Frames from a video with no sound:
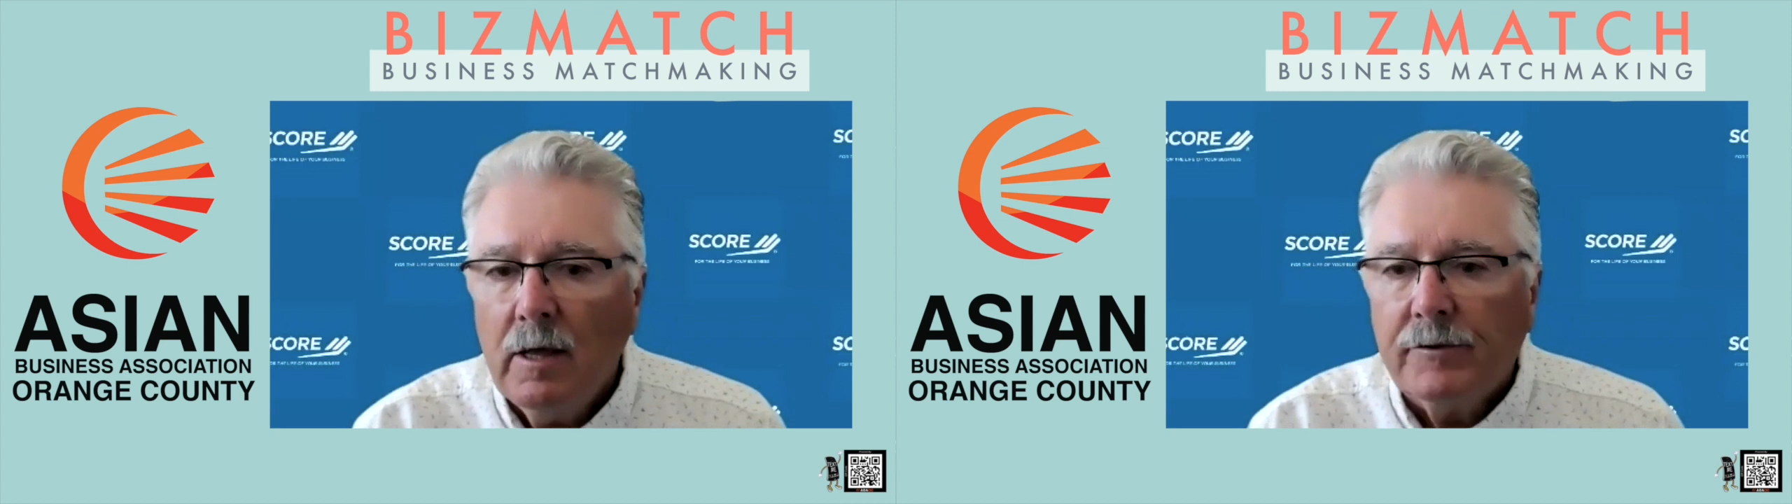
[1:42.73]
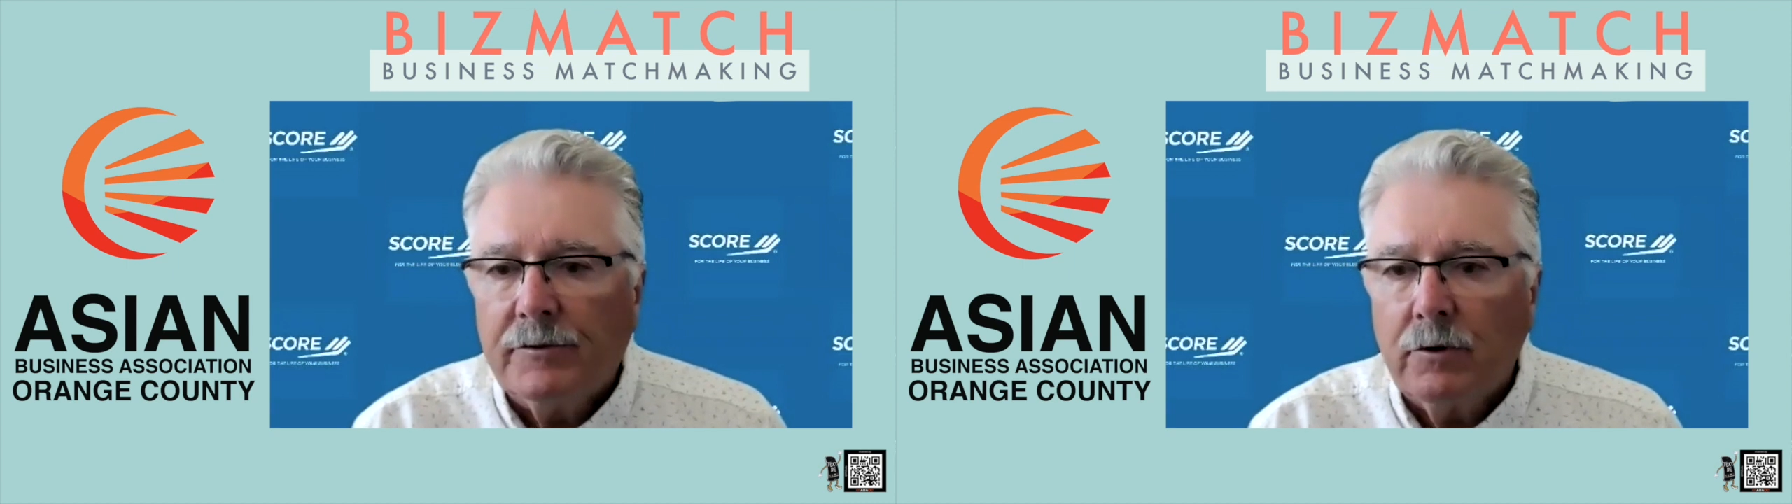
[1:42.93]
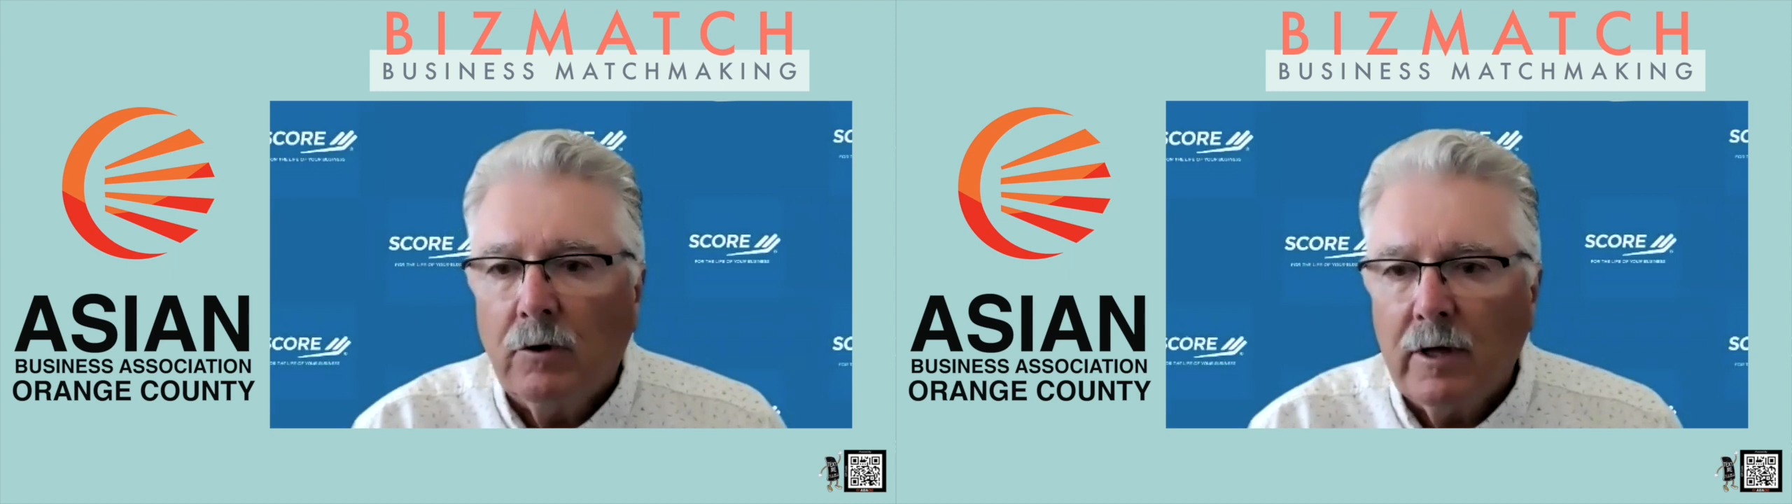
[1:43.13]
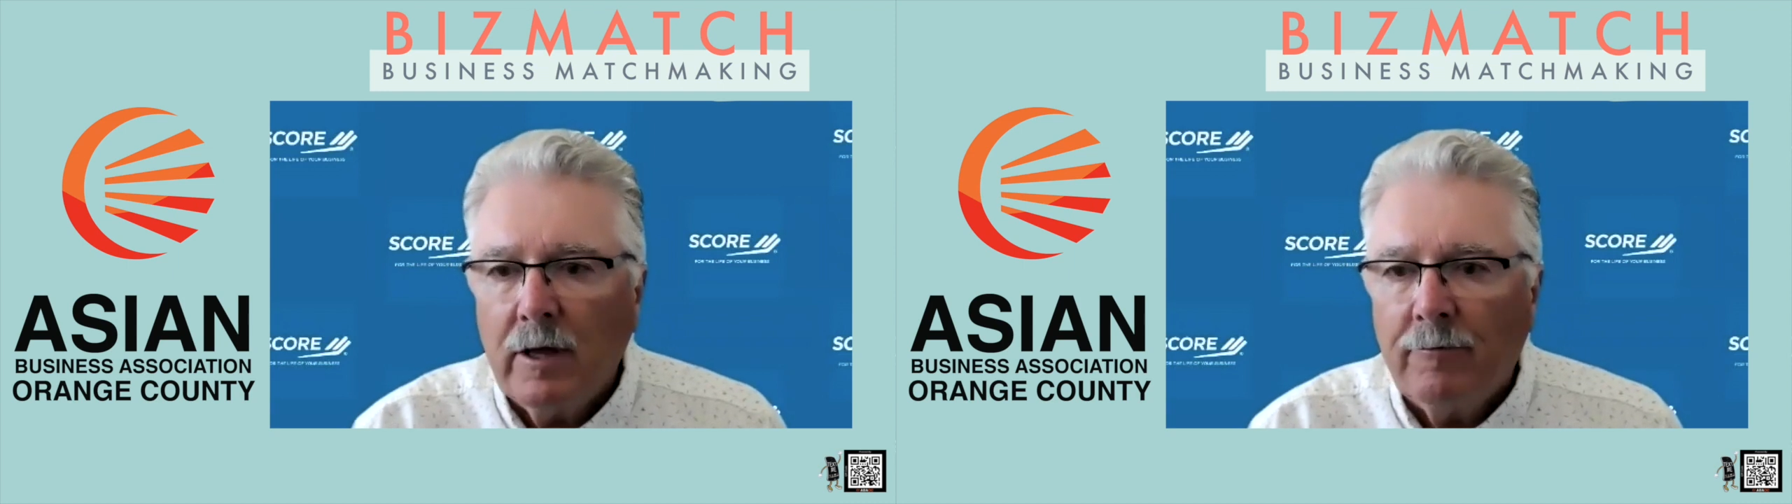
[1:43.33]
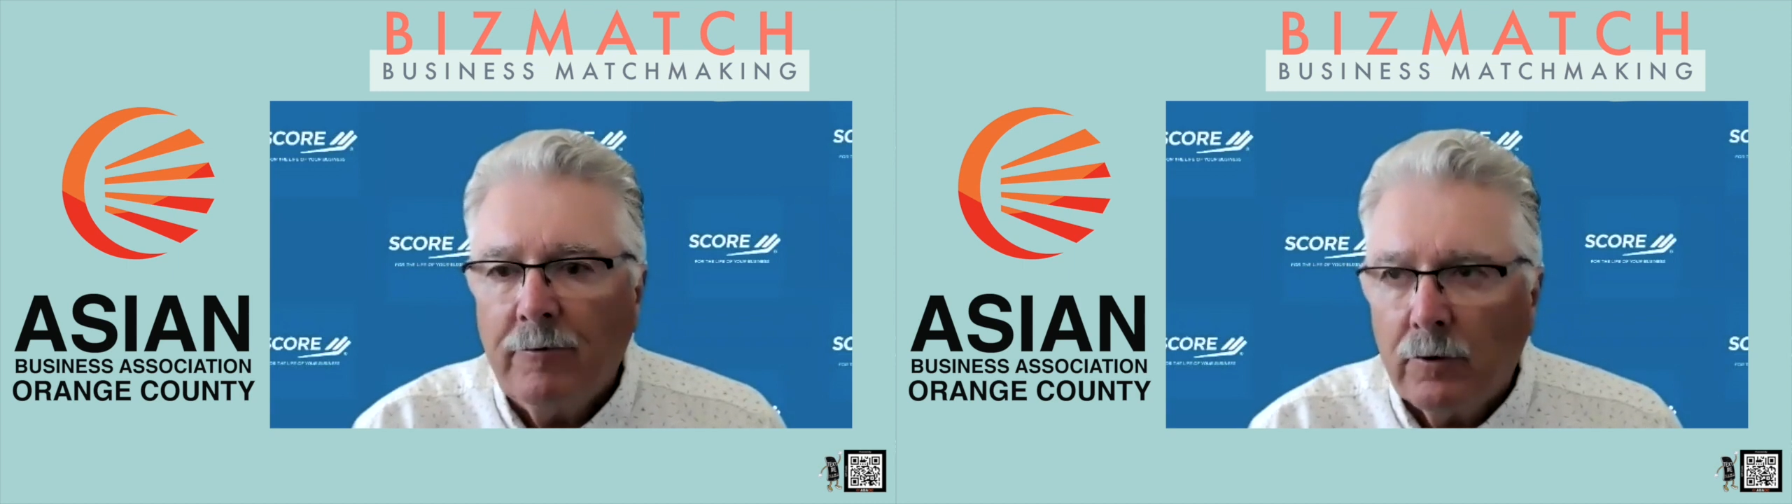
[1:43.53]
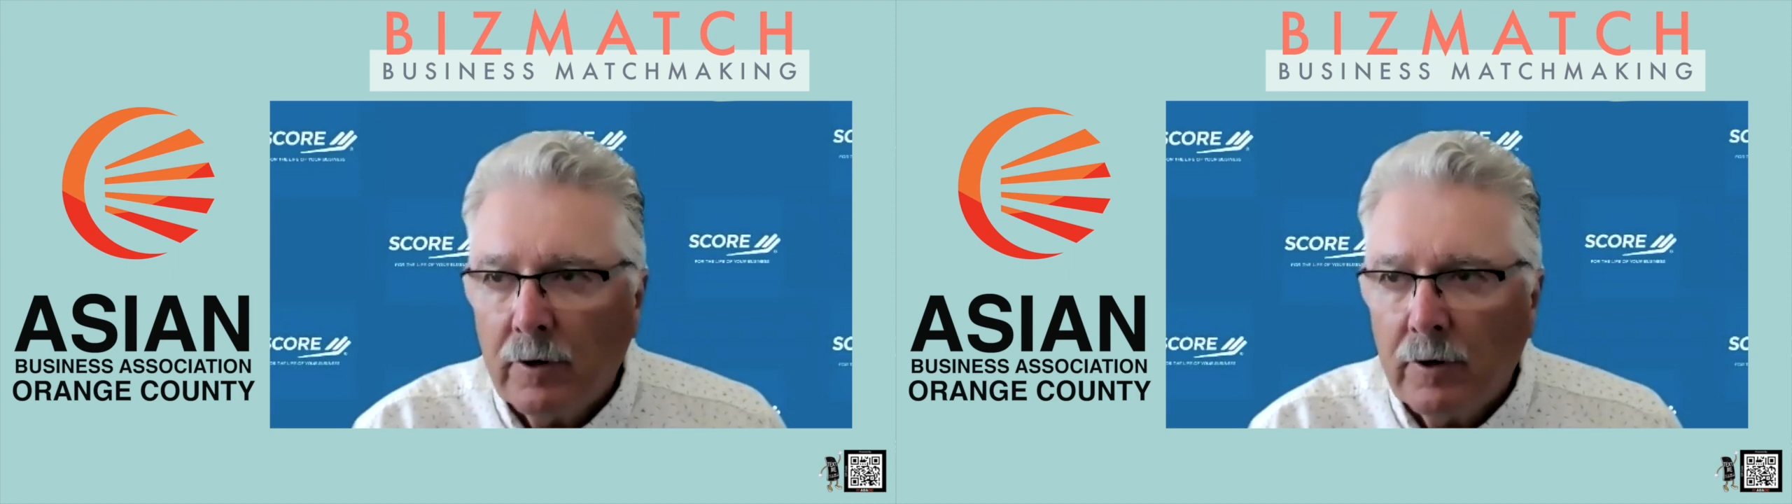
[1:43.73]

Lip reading: So if you're